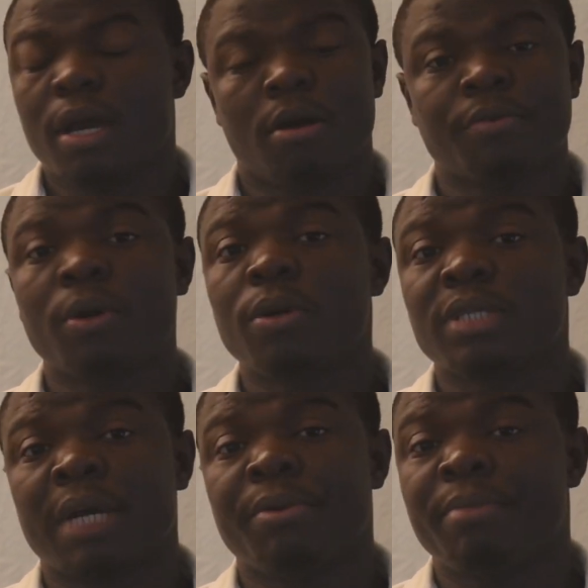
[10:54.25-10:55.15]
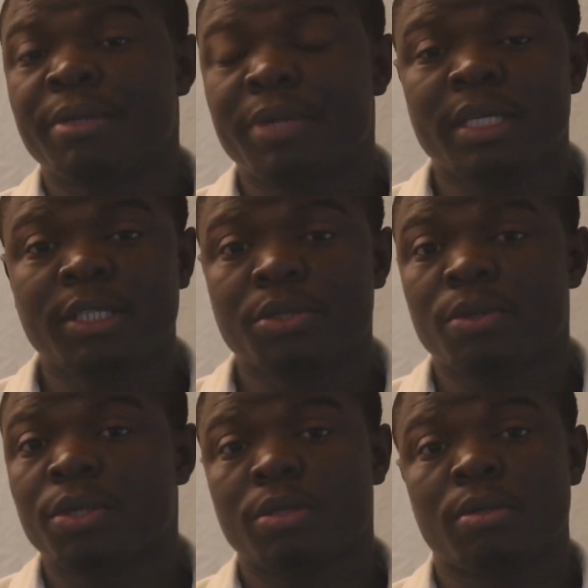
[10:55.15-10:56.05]
Of course, I will be ready to
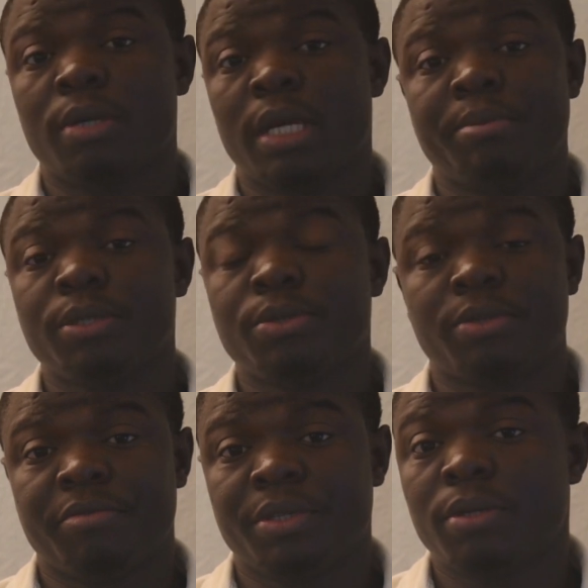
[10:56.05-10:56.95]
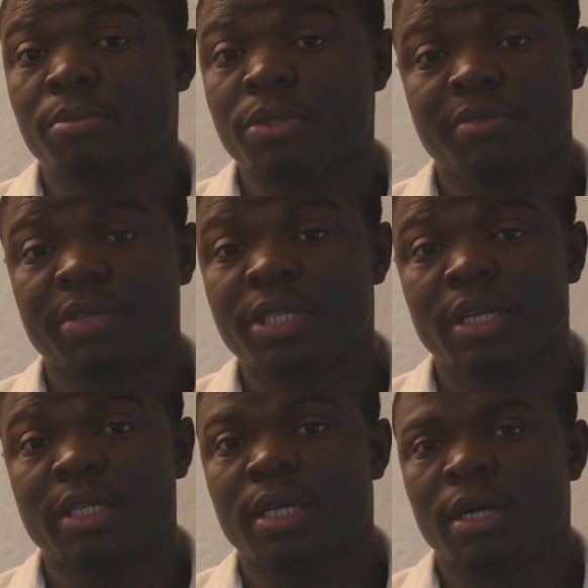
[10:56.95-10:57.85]
also help you to review your motivation
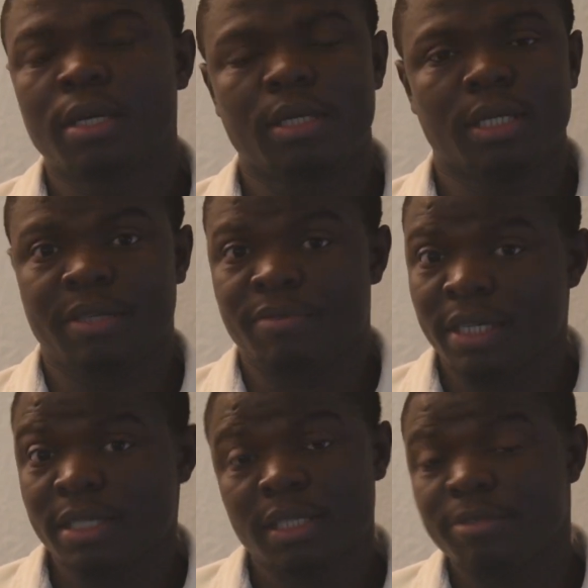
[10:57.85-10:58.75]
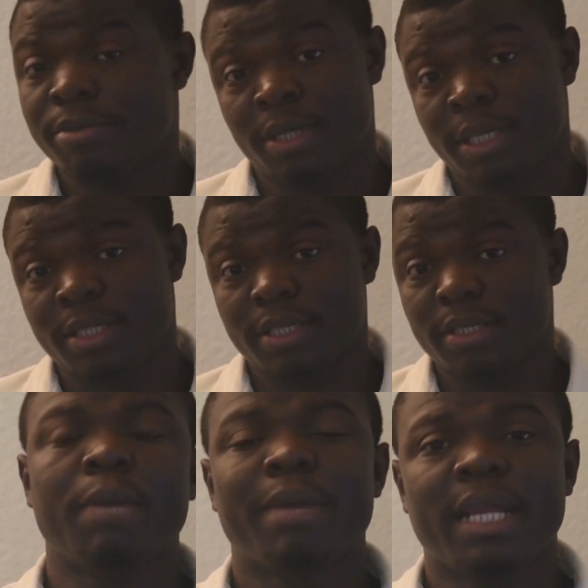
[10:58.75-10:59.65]
letter if there is need for it.
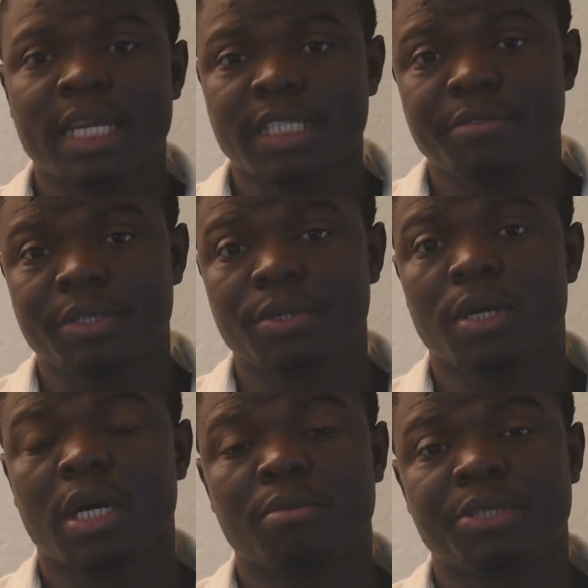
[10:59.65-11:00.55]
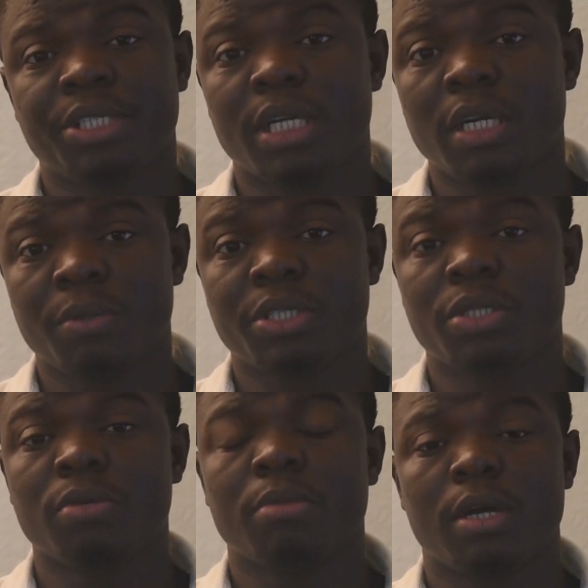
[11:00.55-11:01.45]
In my next video, I'll be sharing with
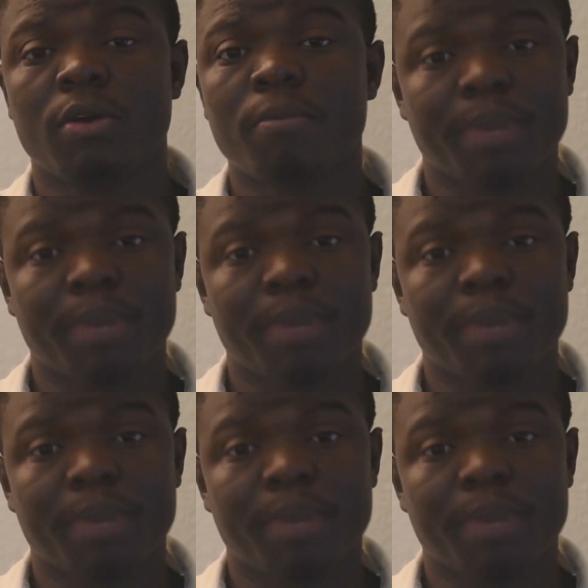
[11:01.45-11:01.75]
you my own